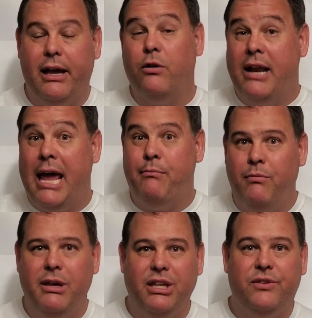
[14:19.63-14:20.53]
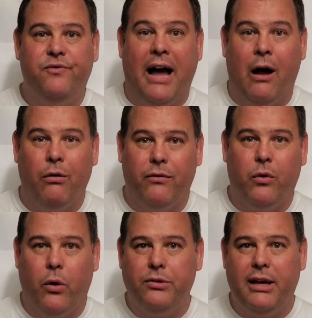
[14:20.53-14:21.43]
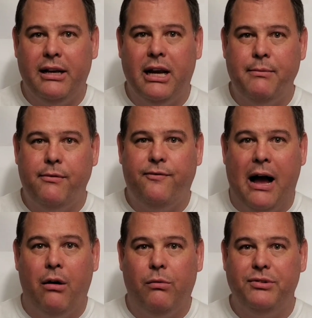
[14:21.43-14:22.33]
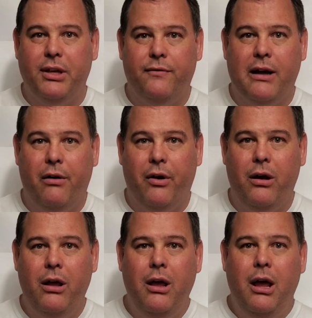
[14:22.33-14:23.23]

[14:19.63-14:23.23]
Her name is Found, of course. I had the name of Found once I found her.